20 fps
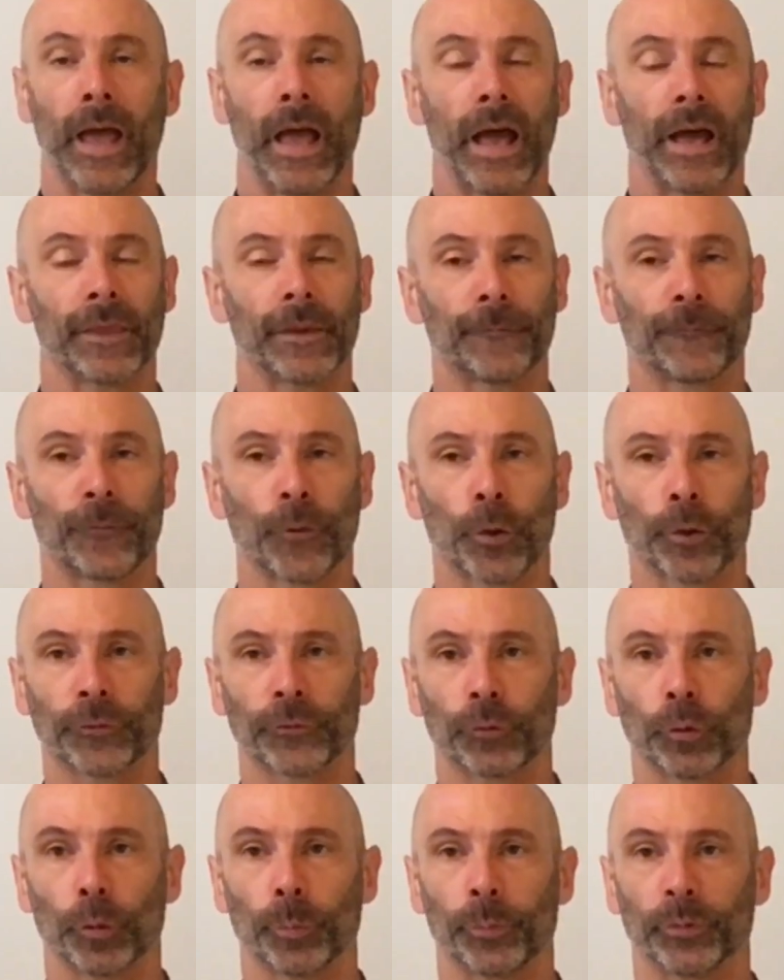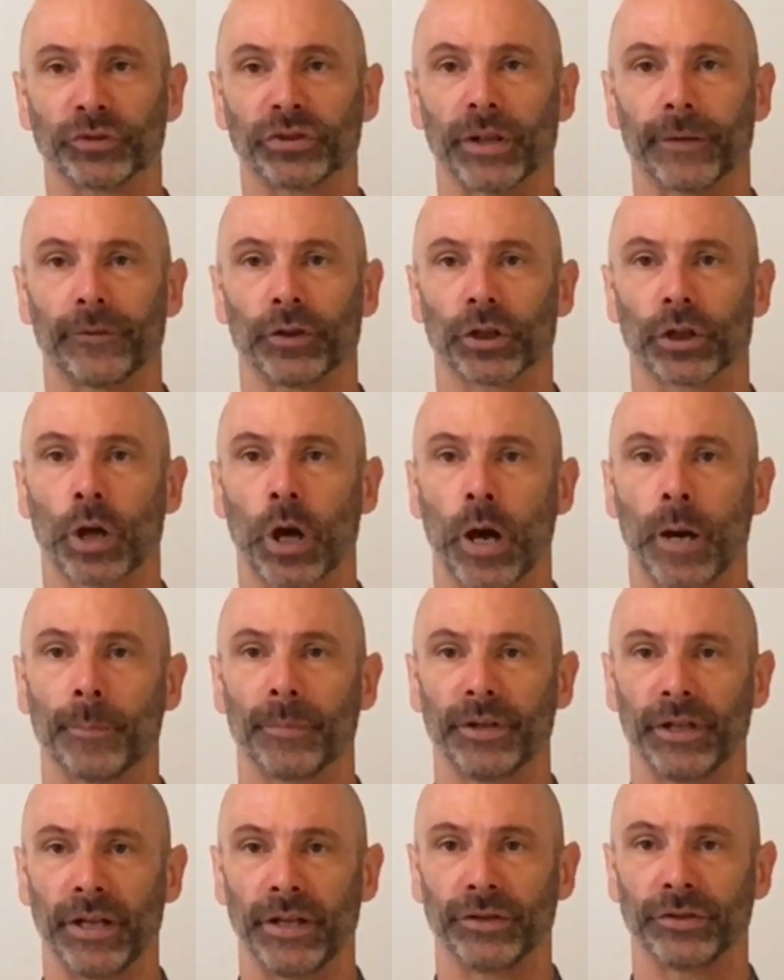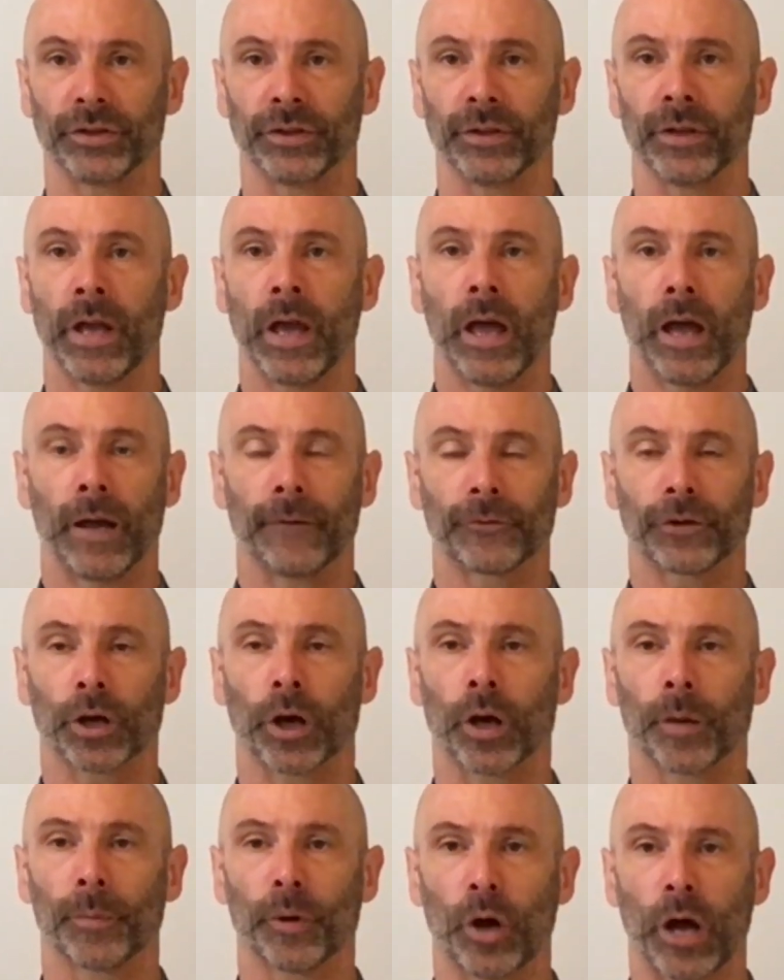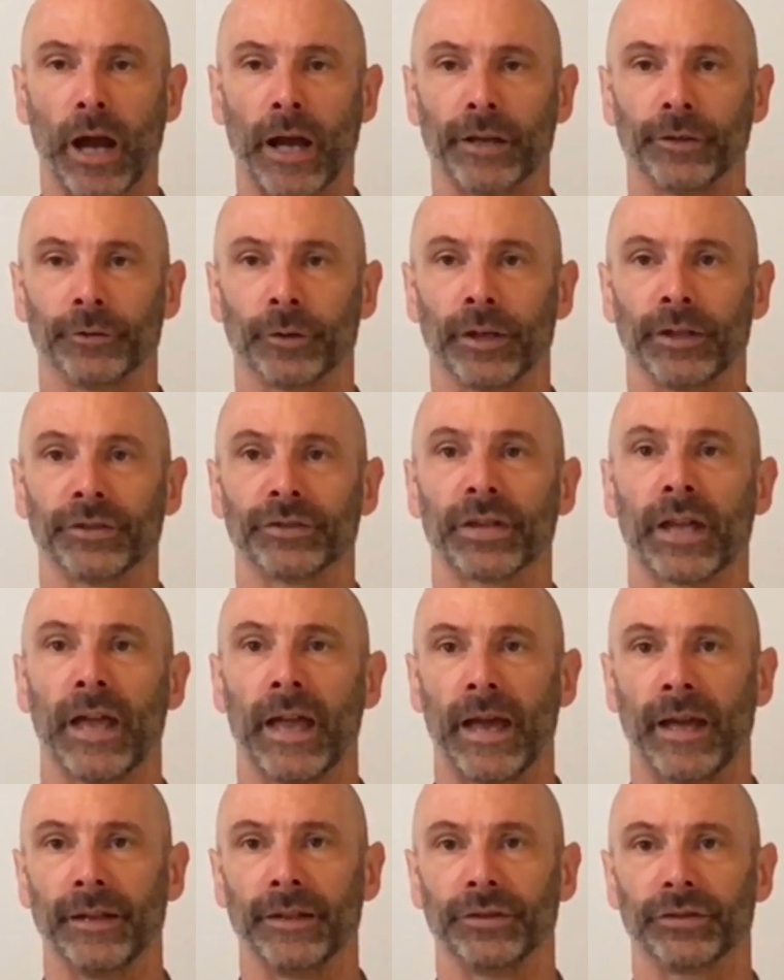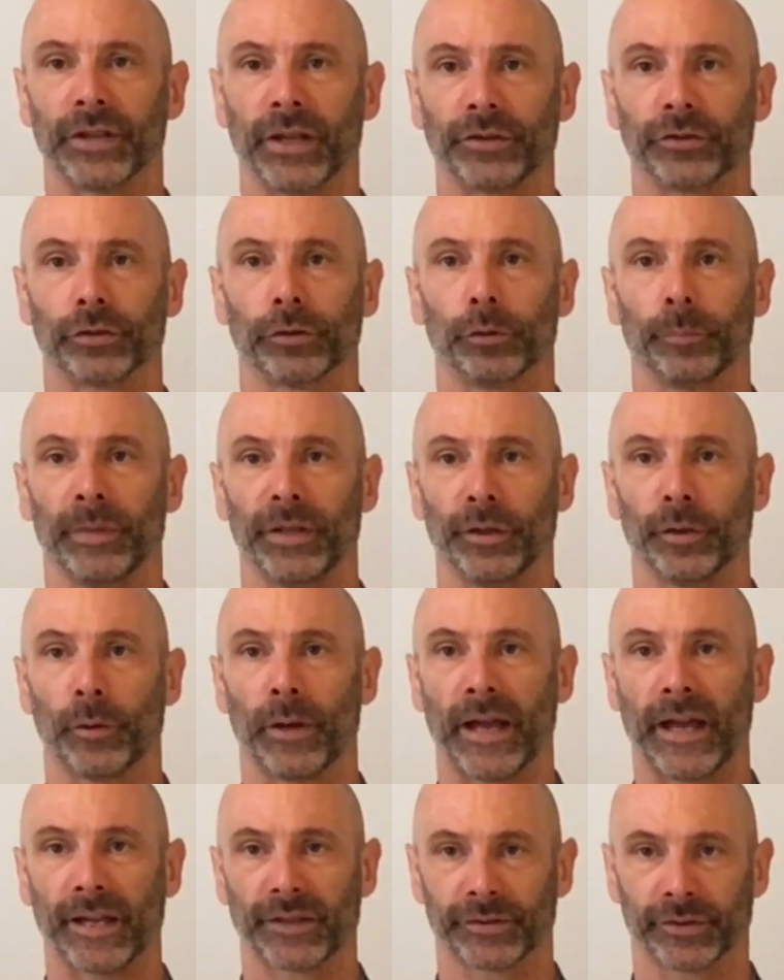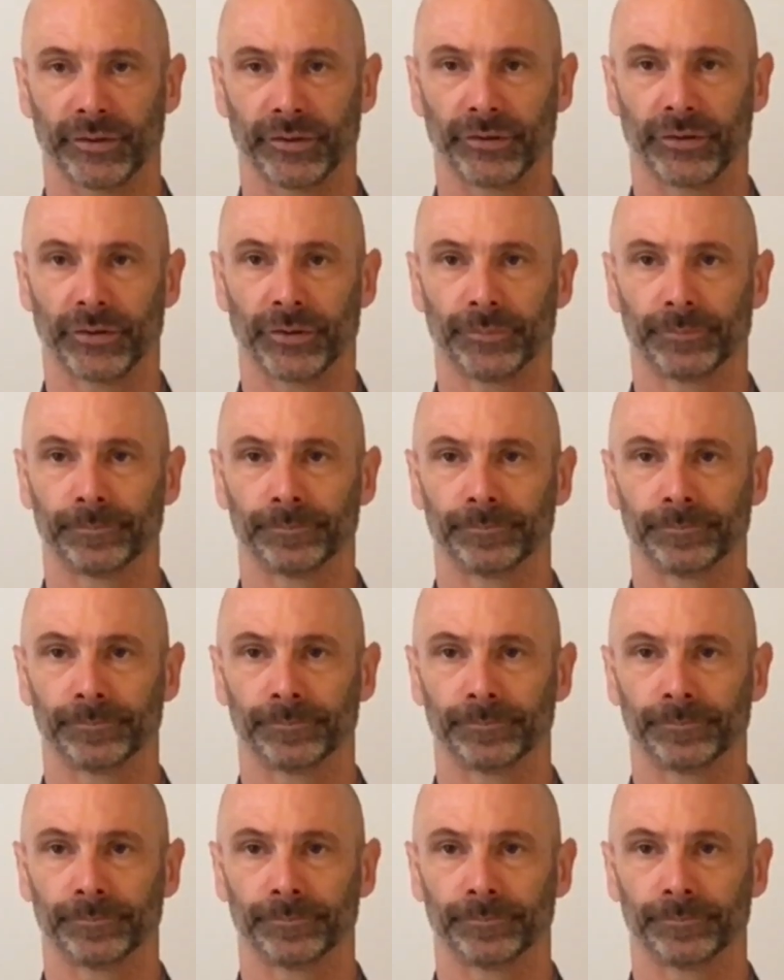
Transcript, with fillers: And the fourth group was given a combination of carbohydrates and essential amino acids.